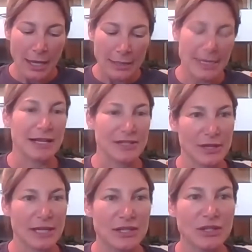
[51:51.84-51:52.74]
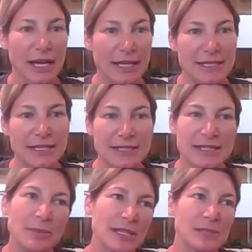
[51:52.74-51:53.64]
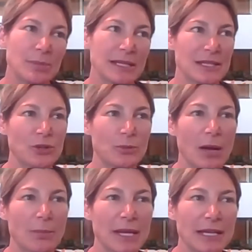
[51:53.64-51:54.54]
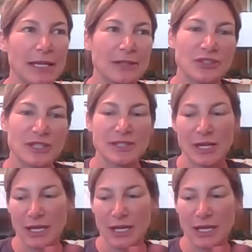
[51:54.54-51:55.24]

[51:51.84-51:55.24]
Yeah, so that's a good idea. Some of these plants that you're propagating, just